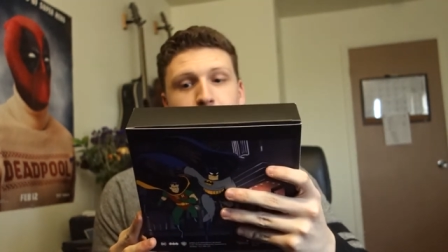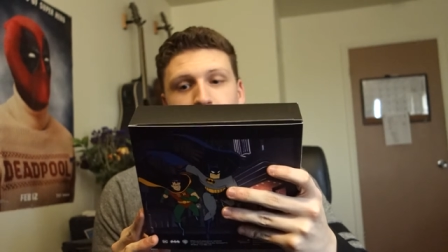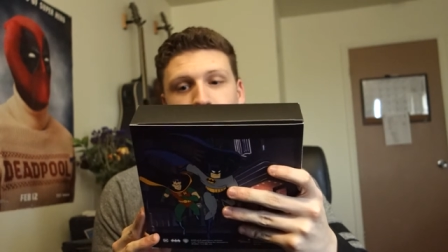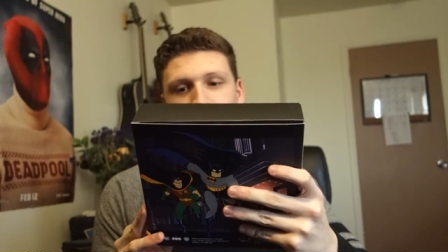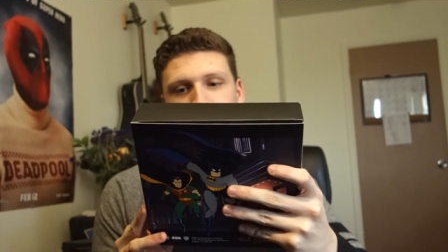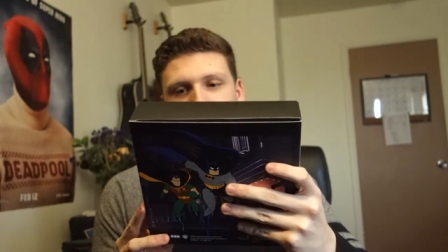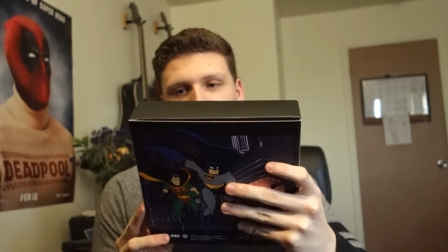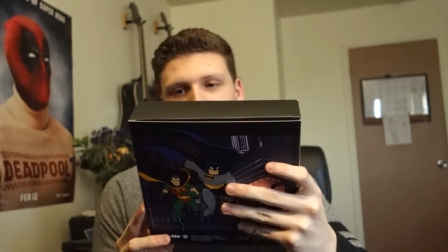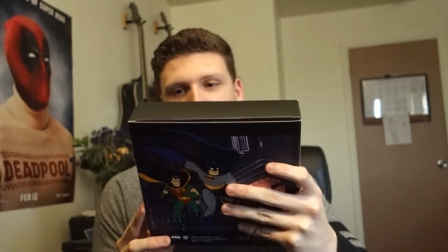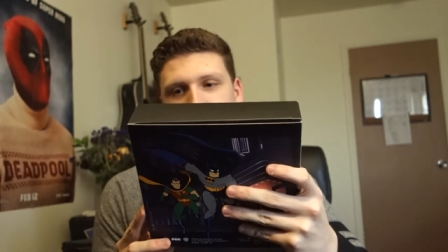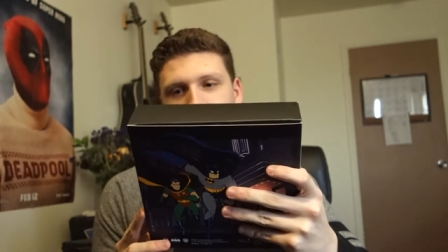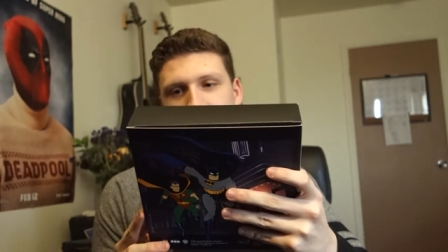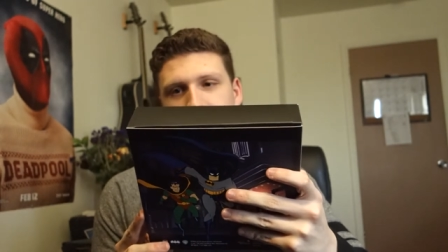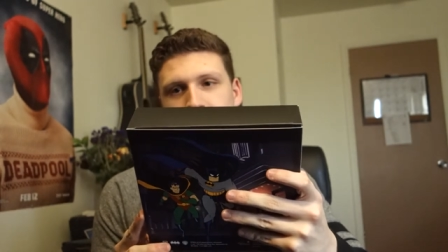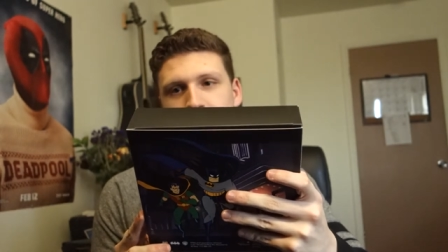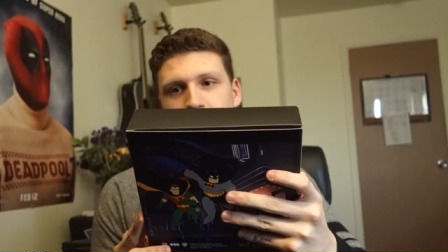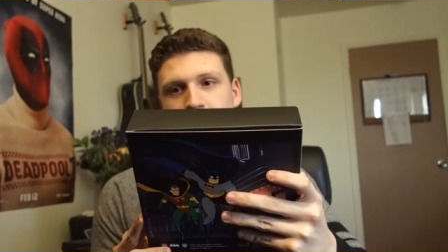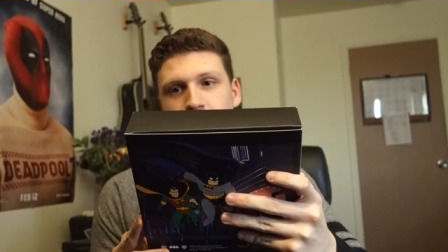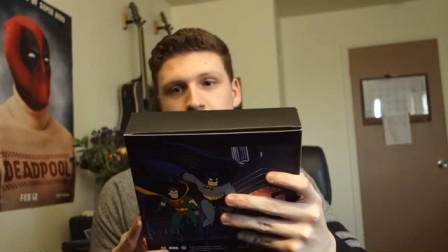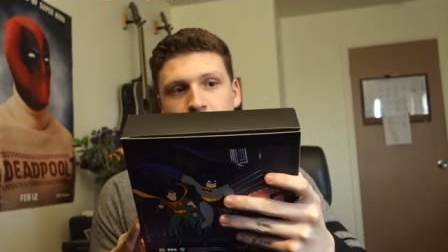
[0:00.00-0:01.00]
Bendable
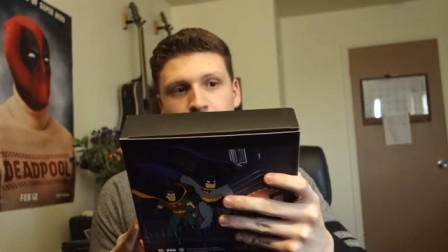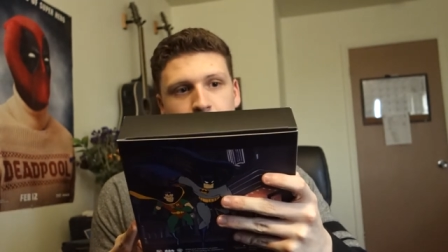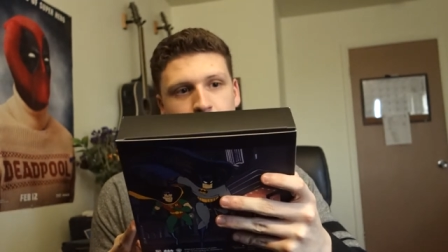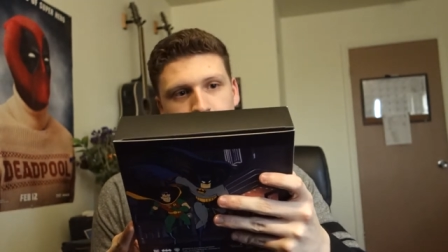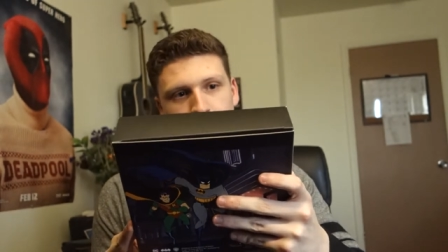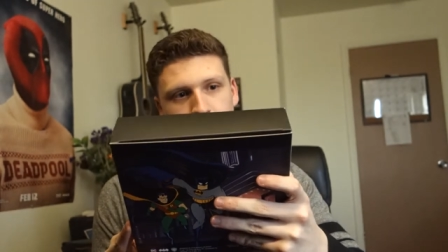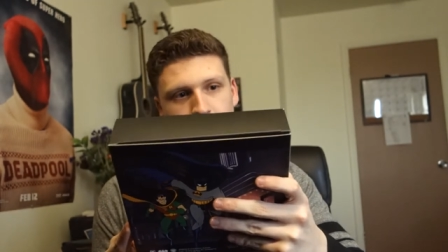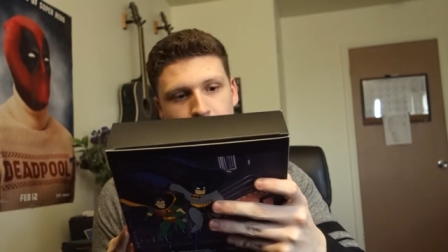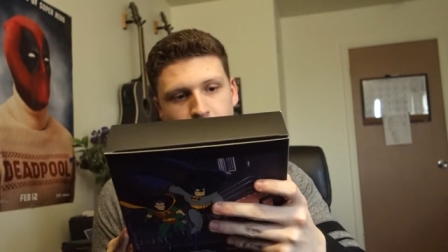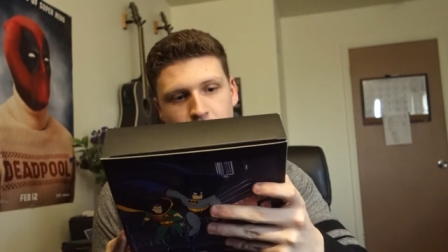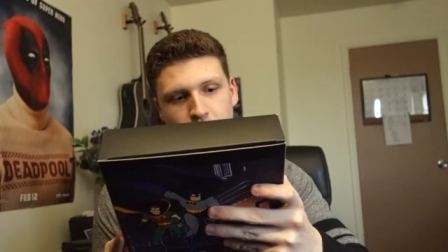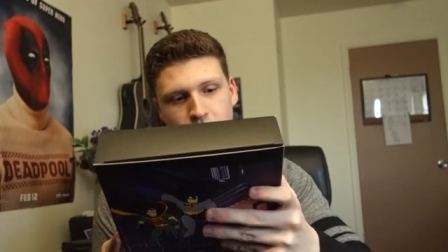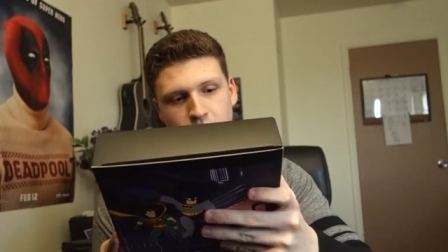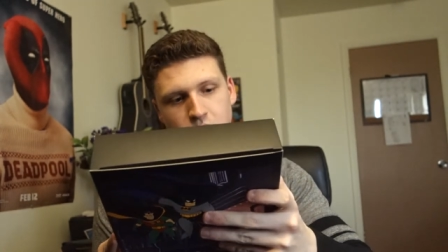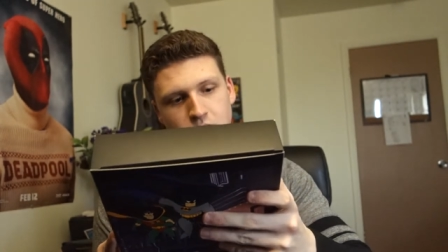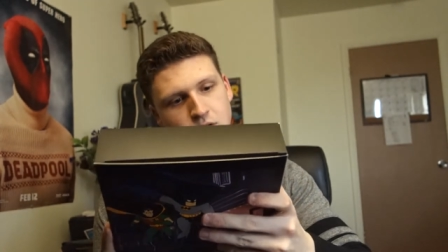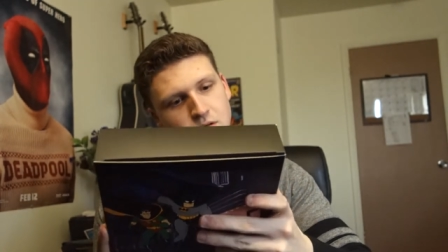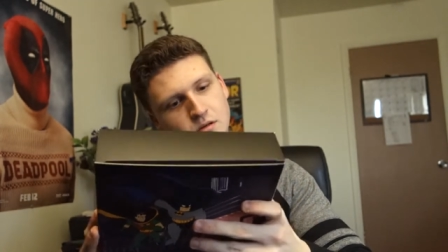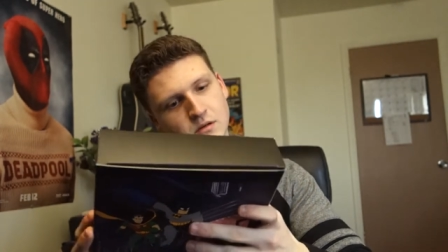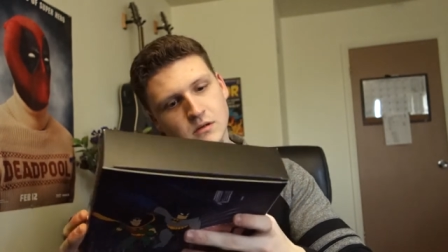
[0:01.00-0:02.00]
figures too.
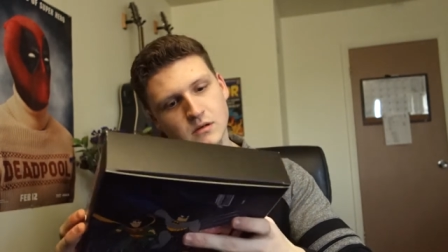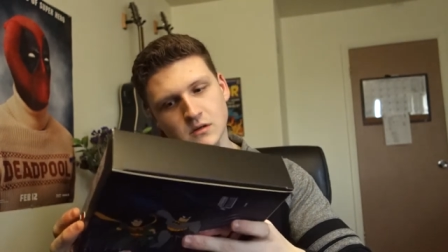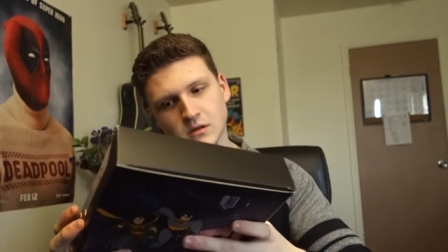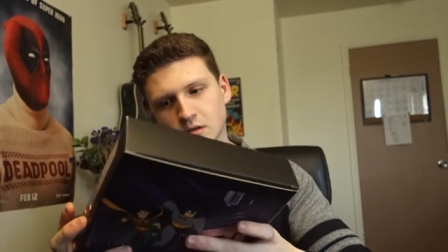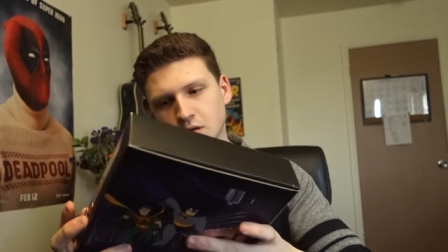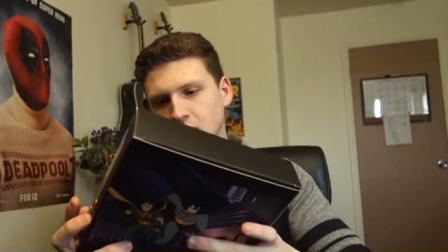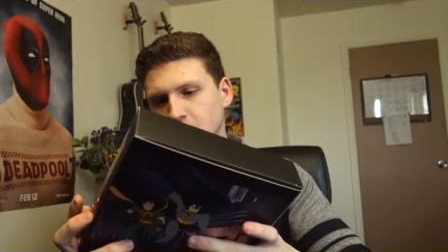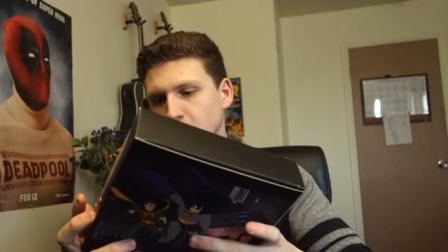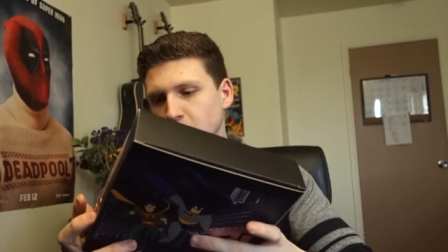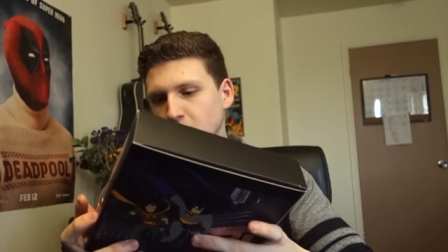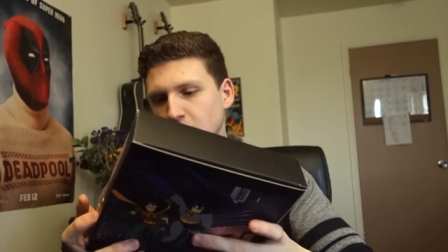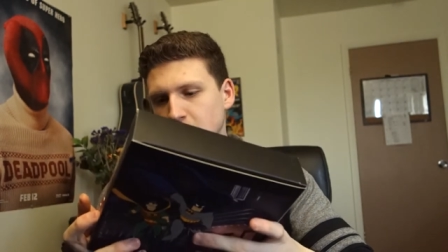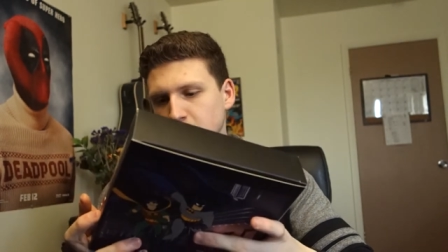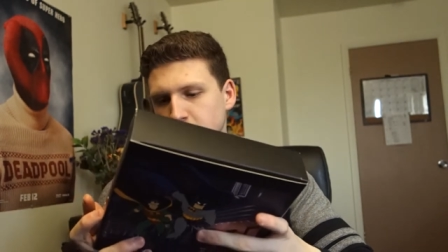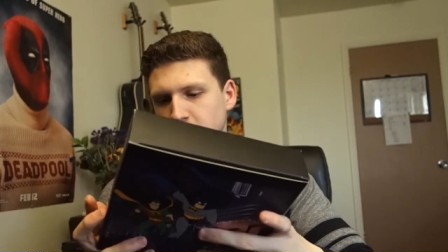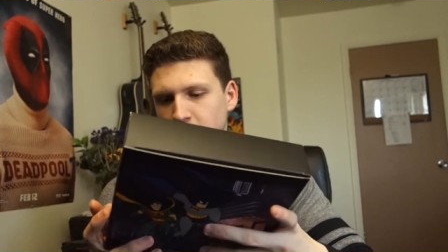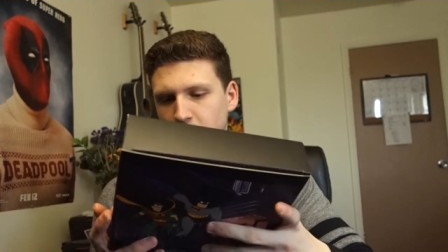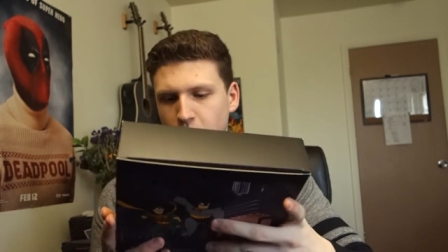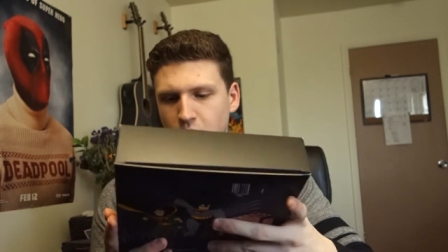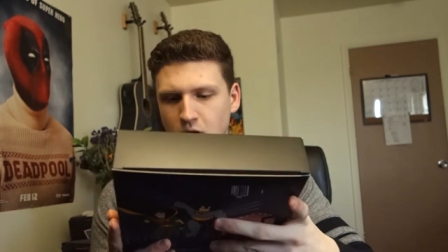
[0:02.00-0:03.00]

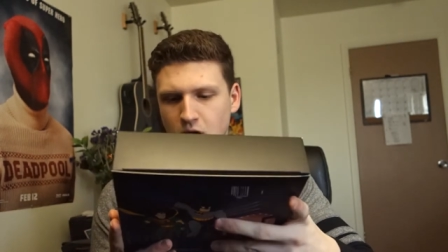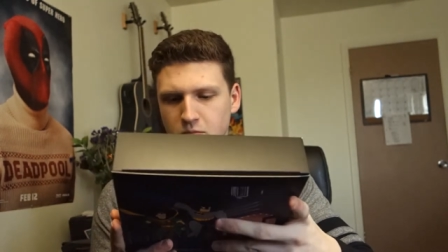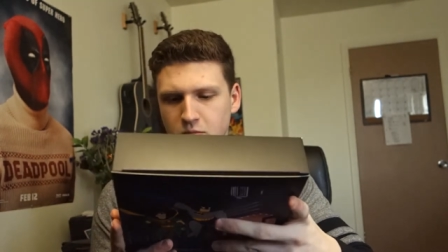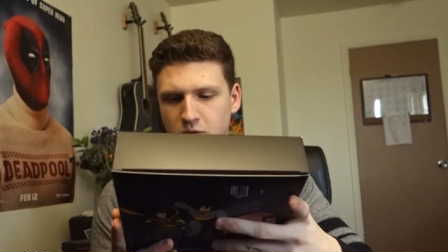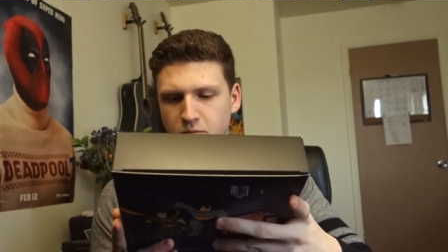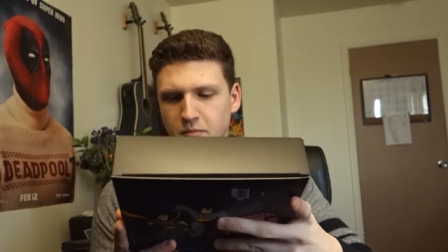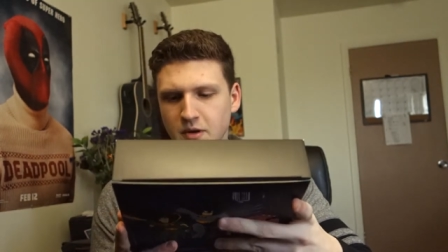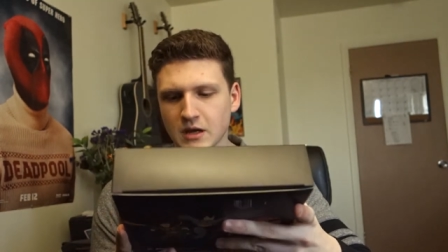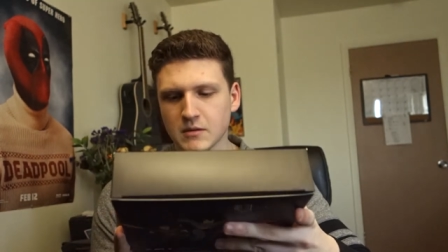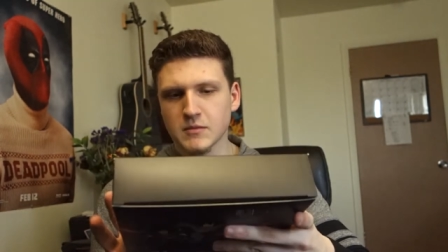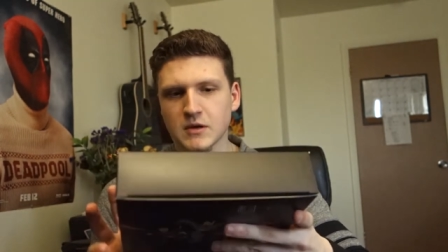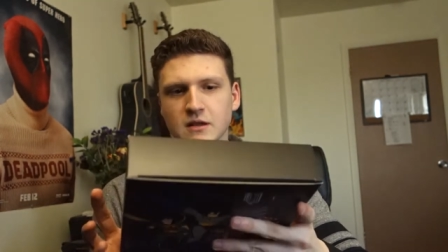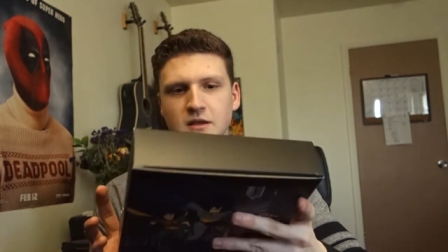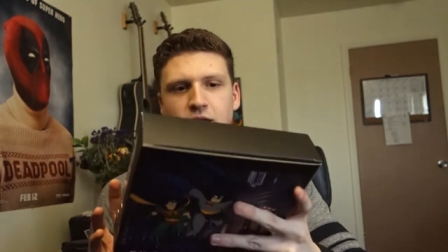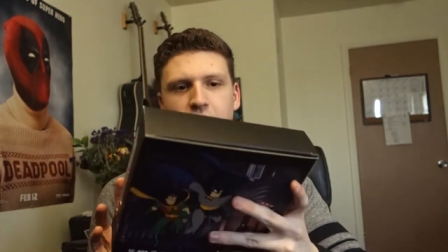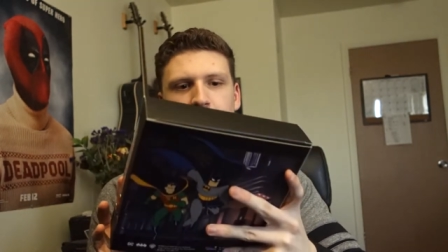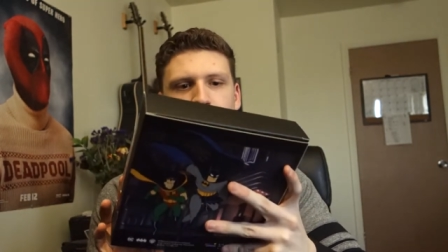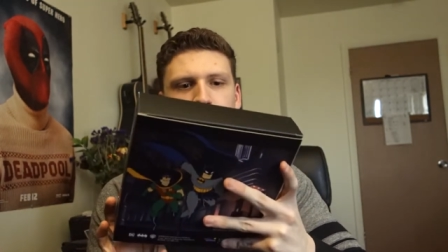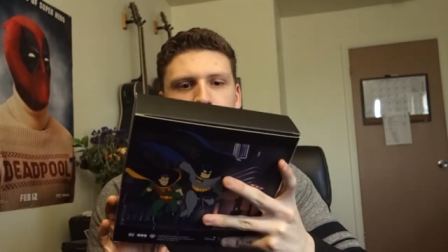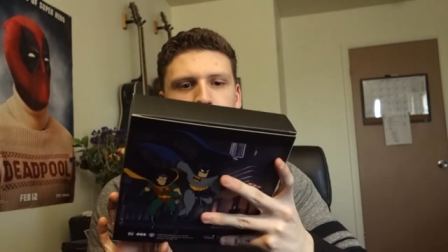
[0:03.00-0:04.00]
Batman and
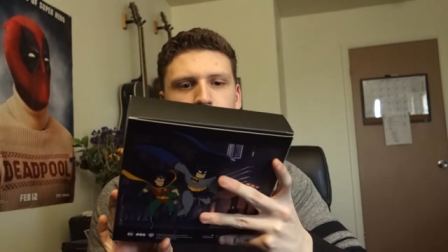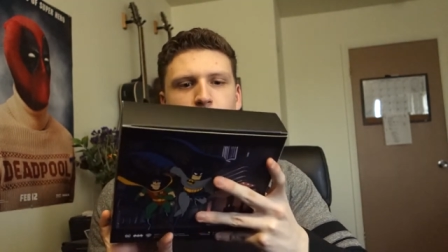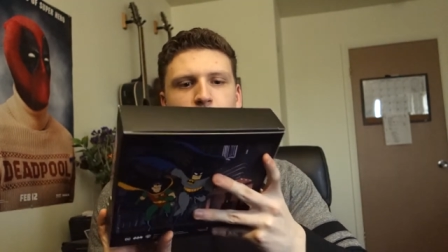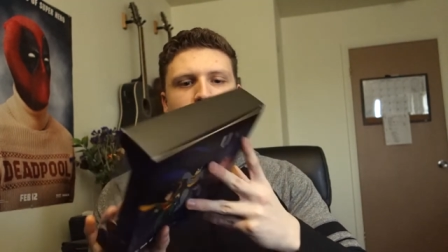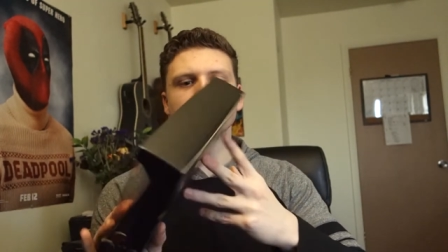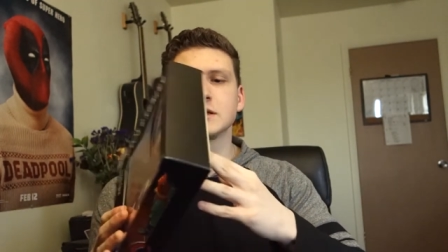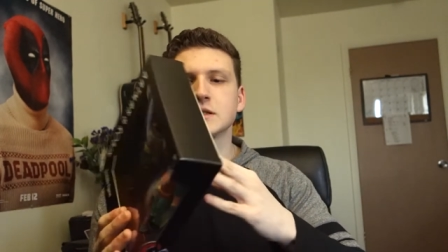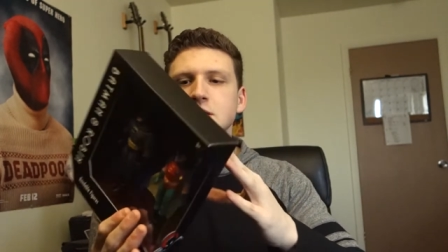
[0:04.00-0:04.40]
Robin, Batman the